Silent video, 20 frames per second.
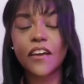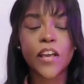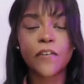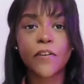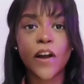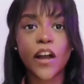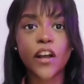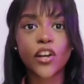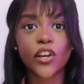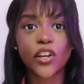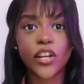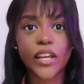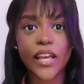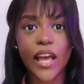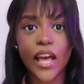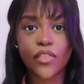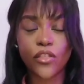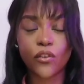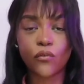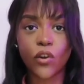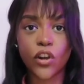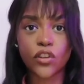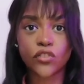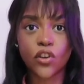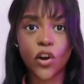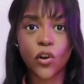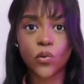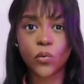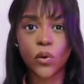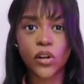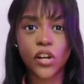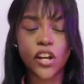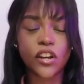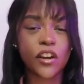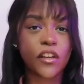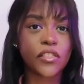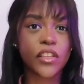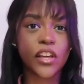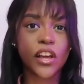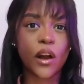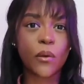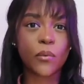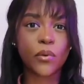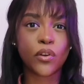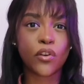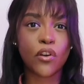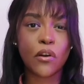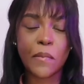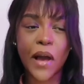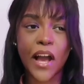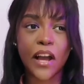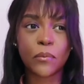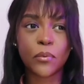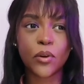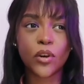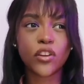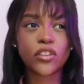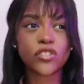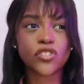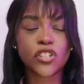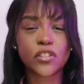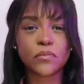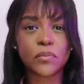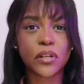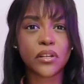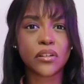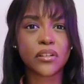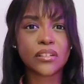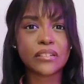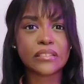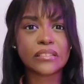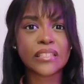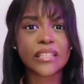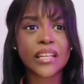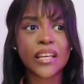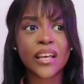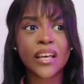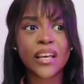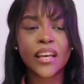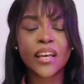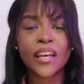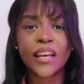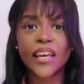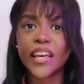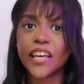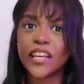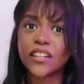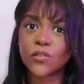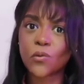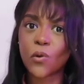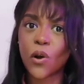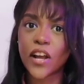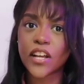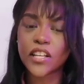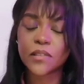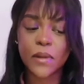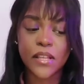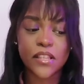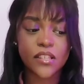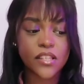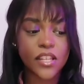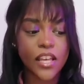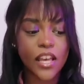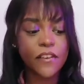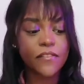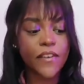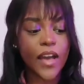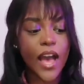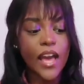If I couldn't get the rose gold one, I don't think I would have got a MacBook just because it is quite expensive.